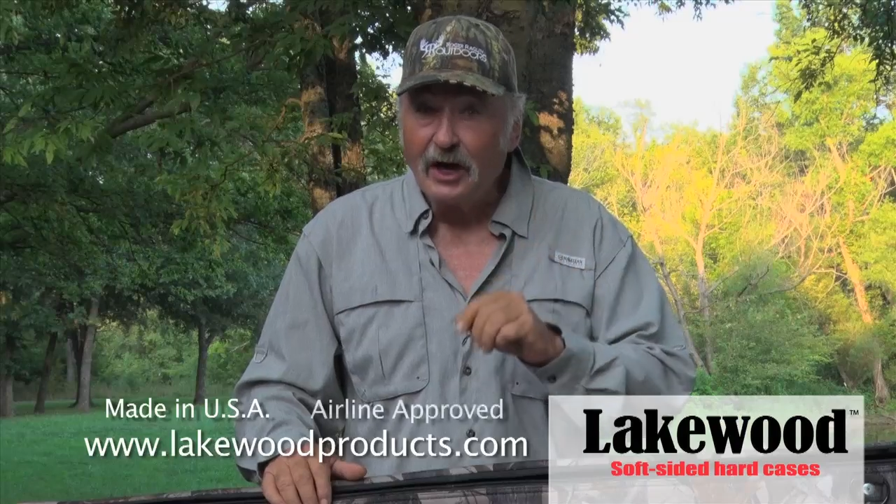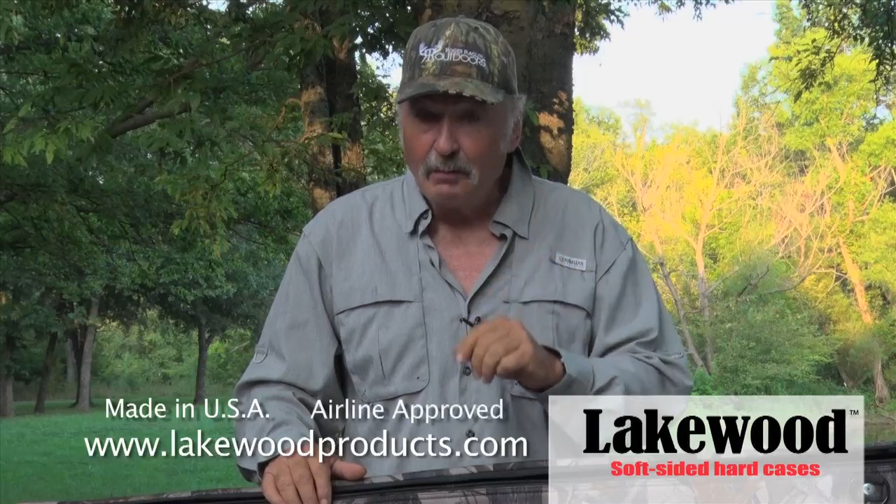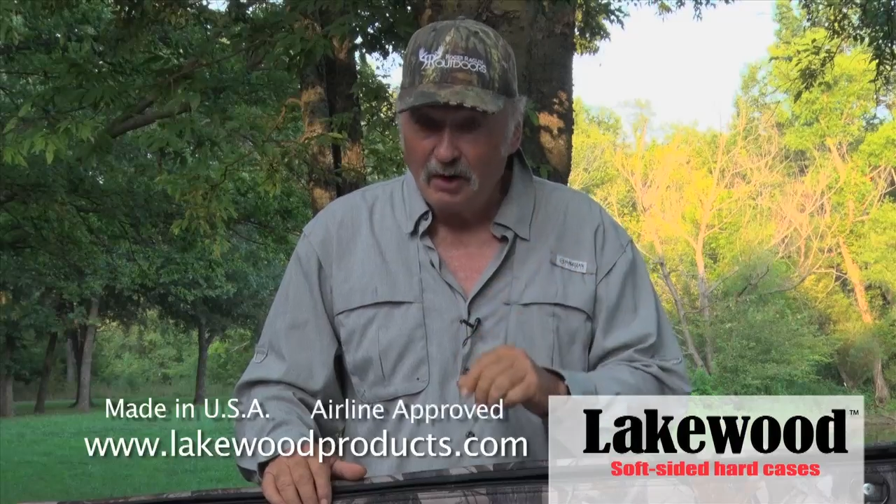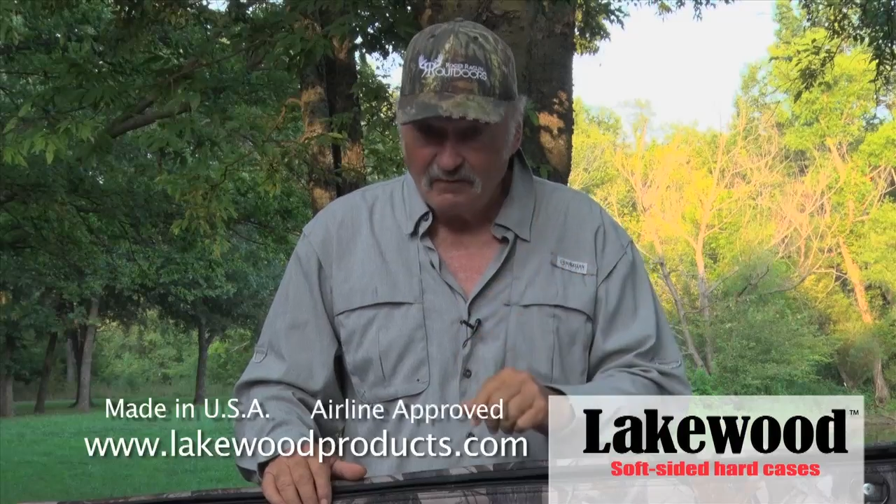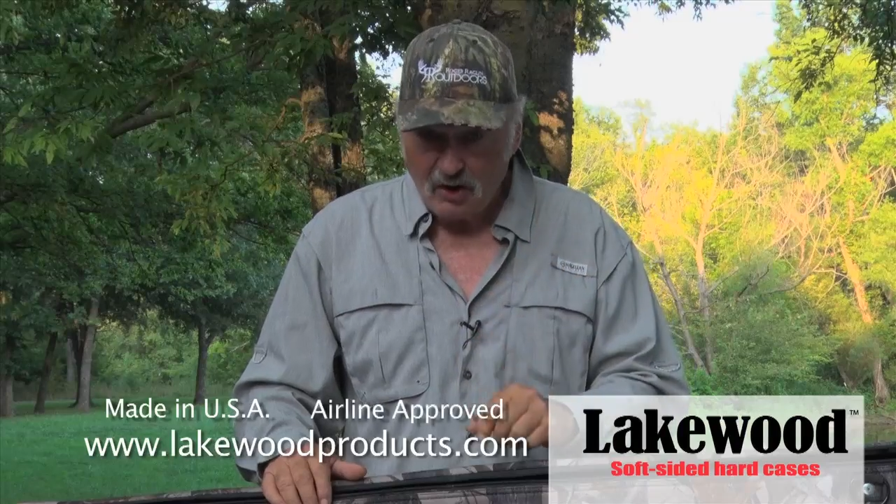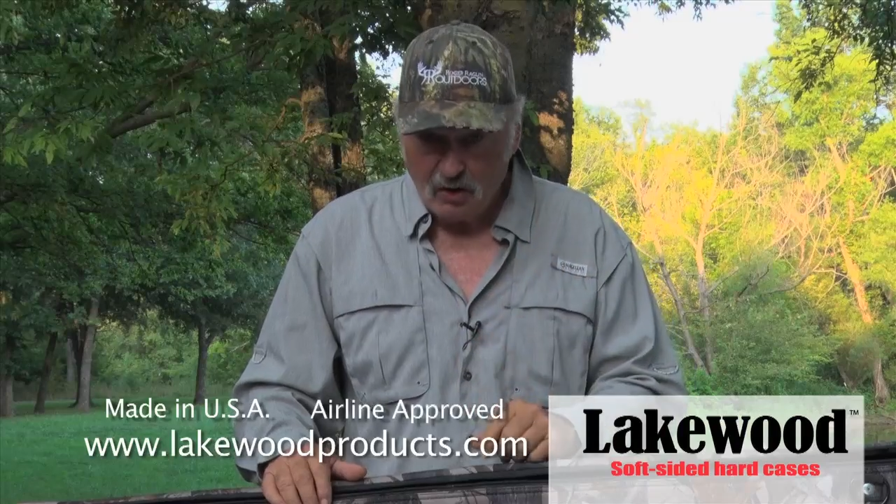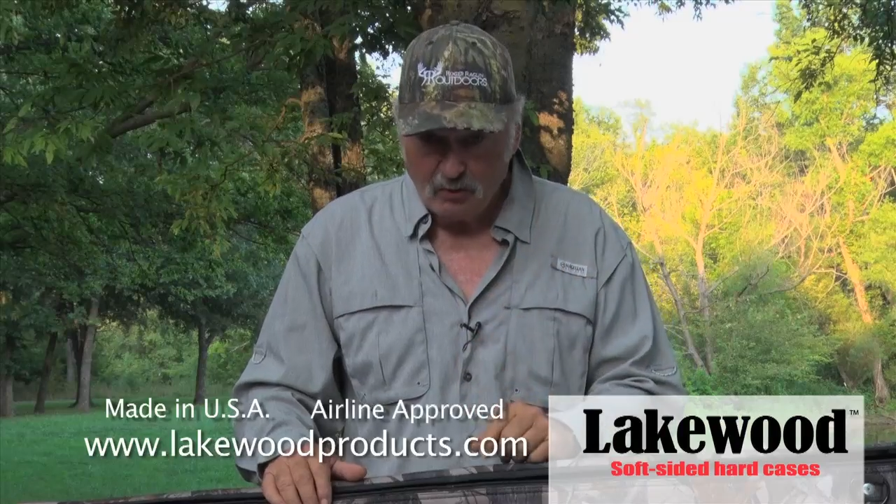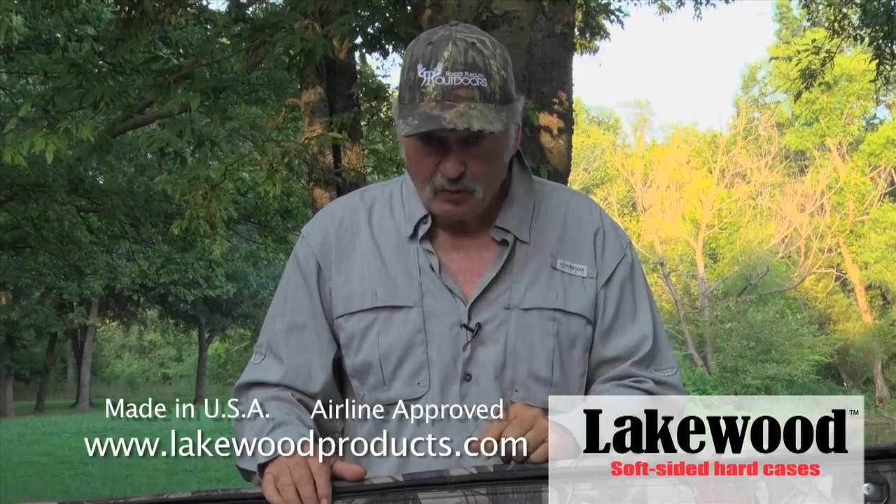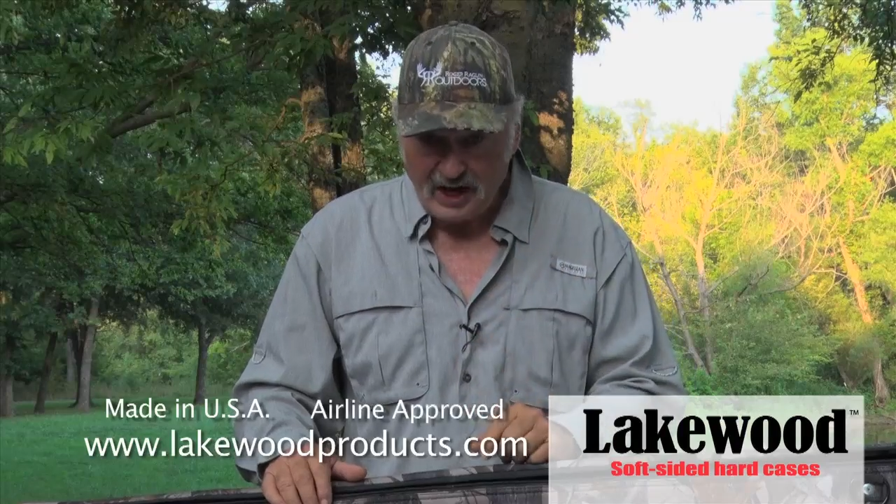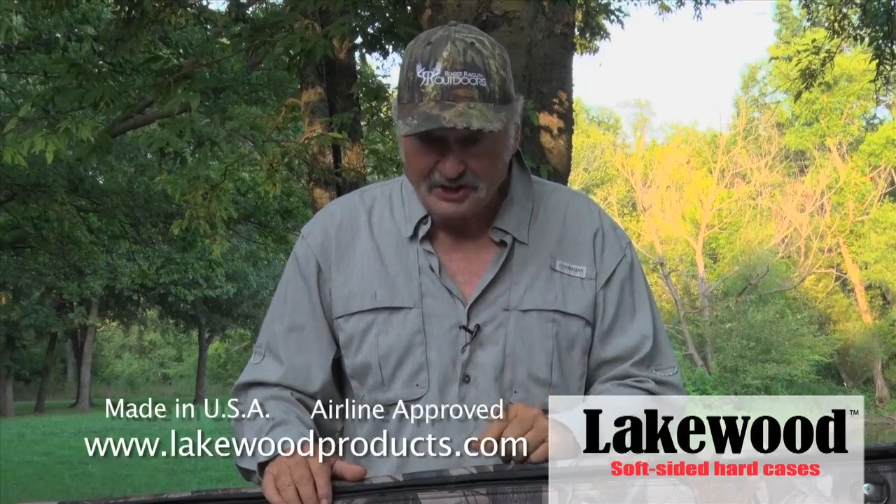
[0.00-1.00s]
above all
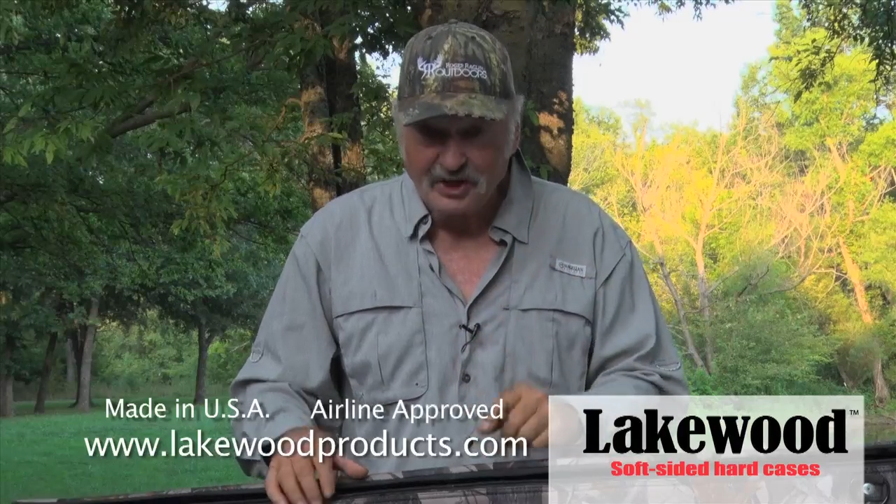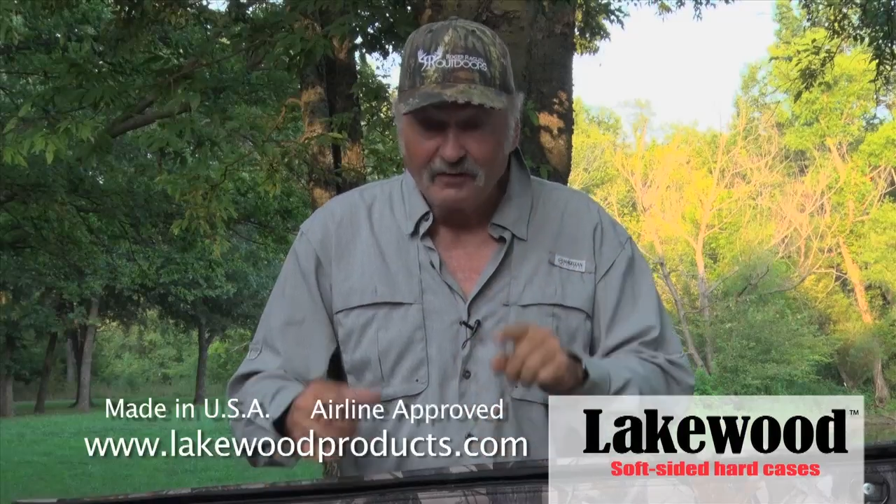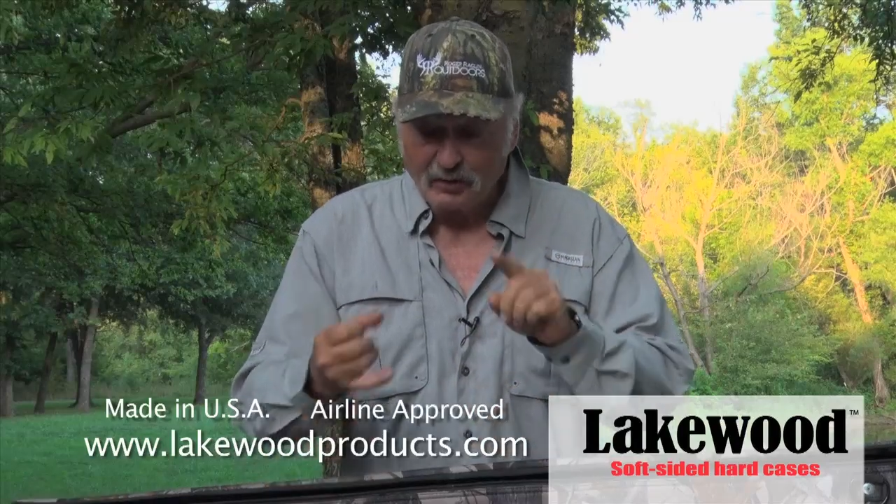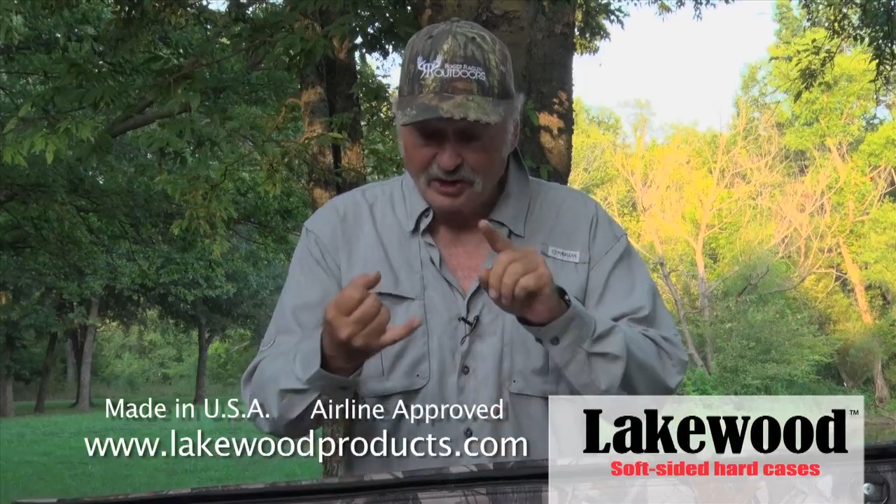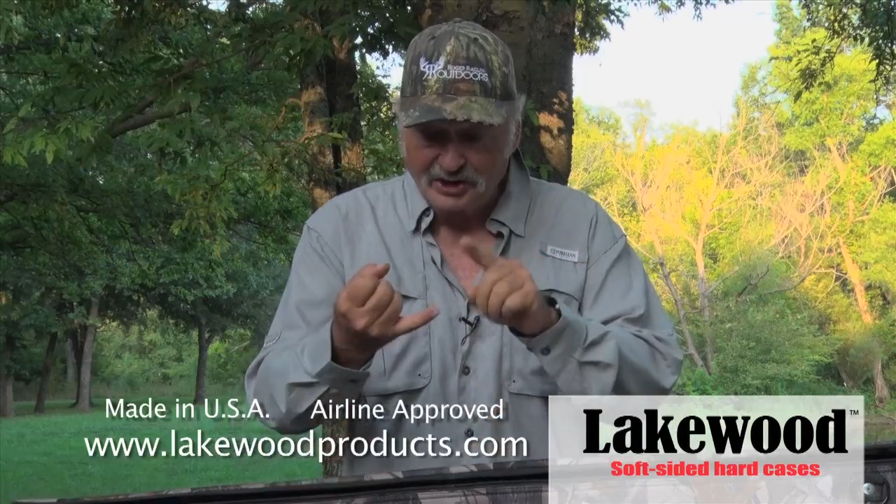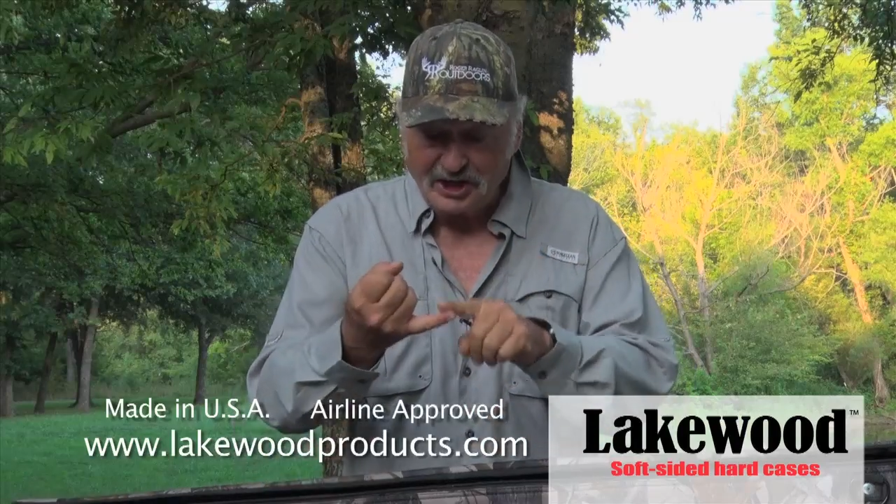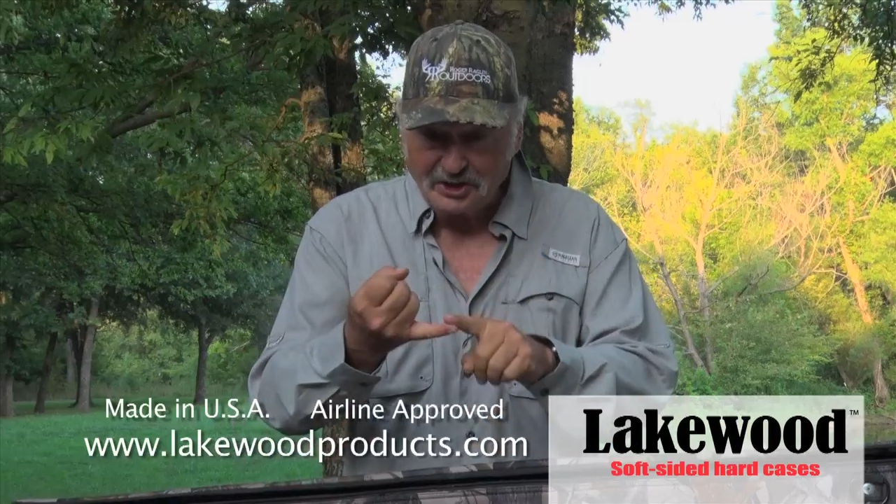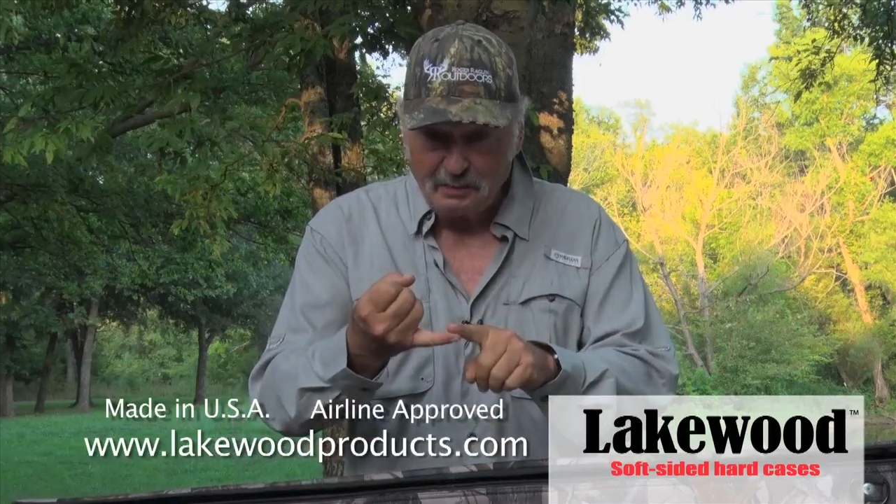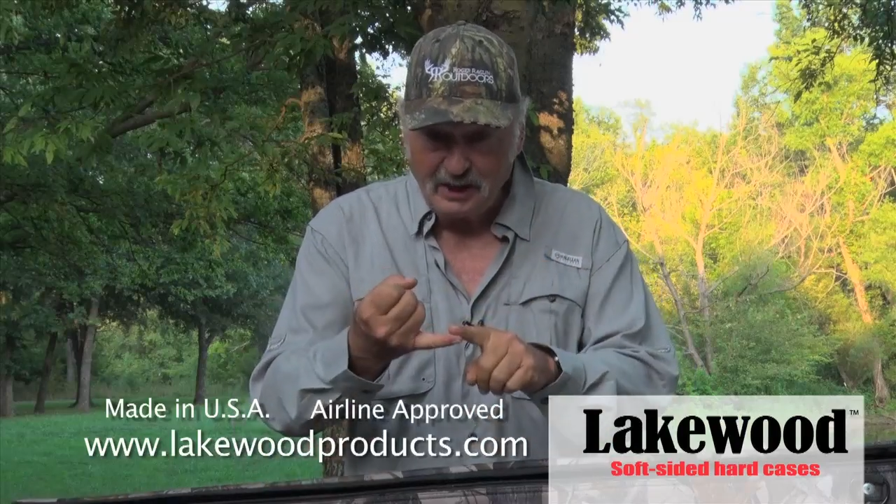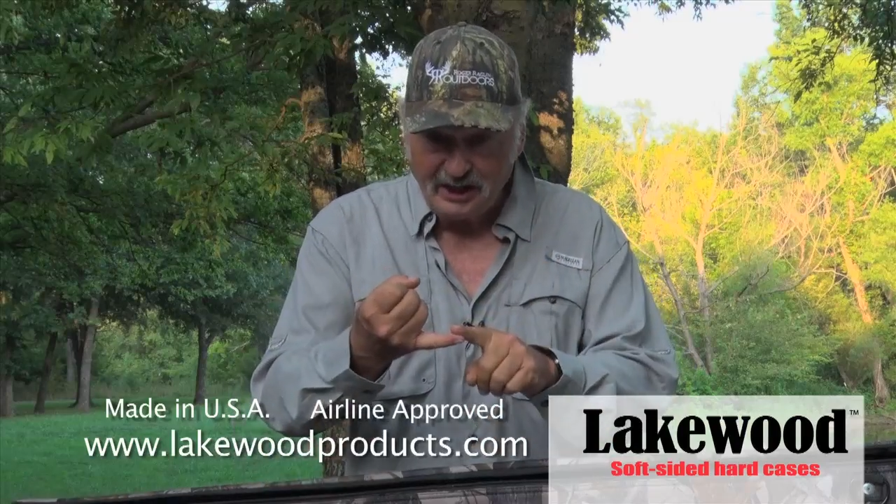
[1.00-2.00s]
the rest for
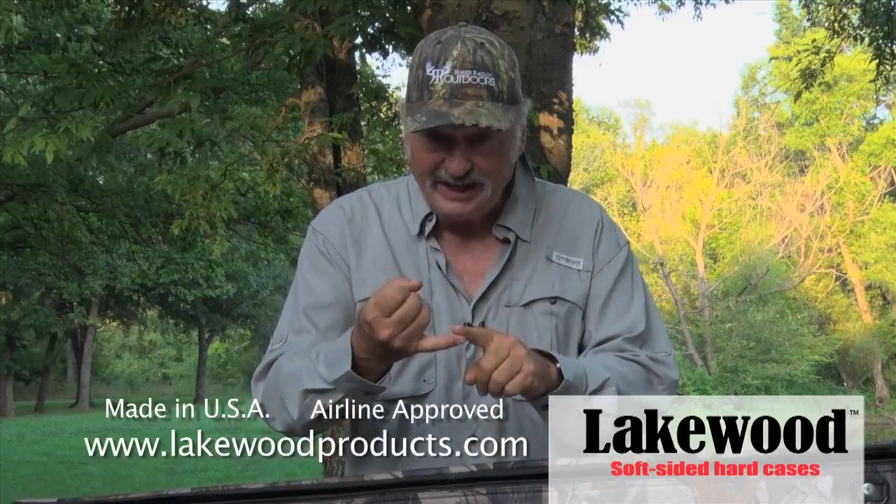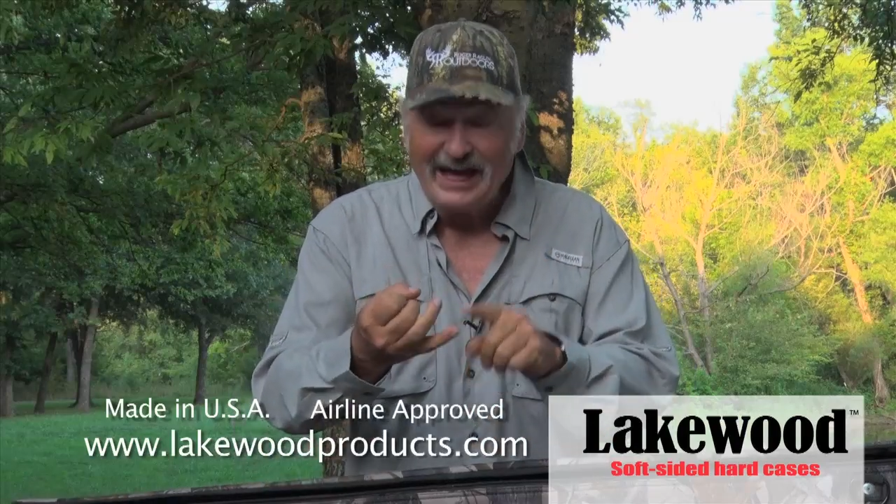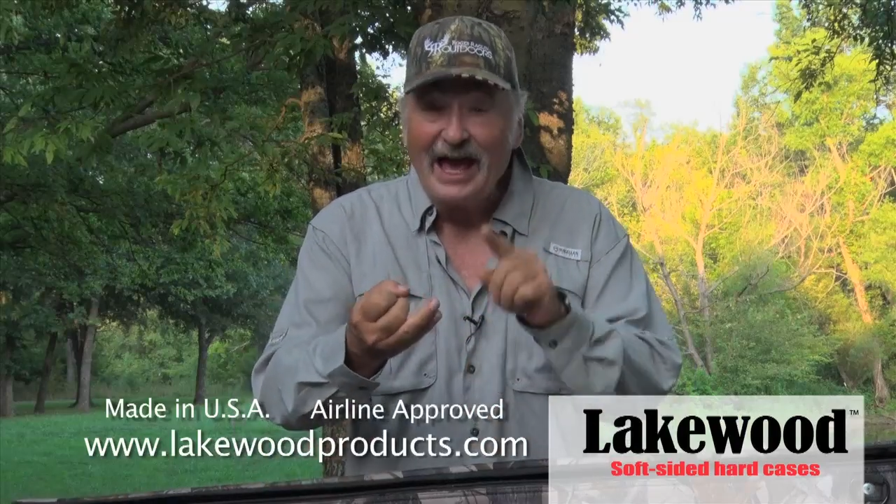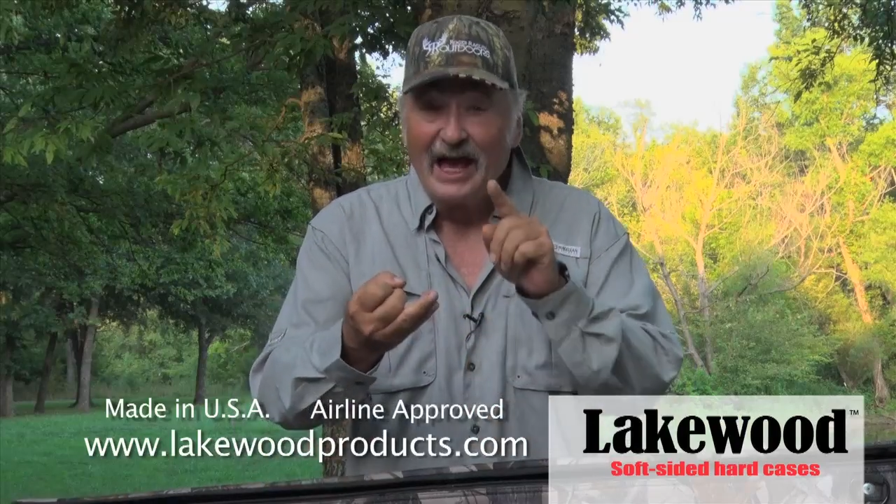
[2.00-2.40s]
accessibility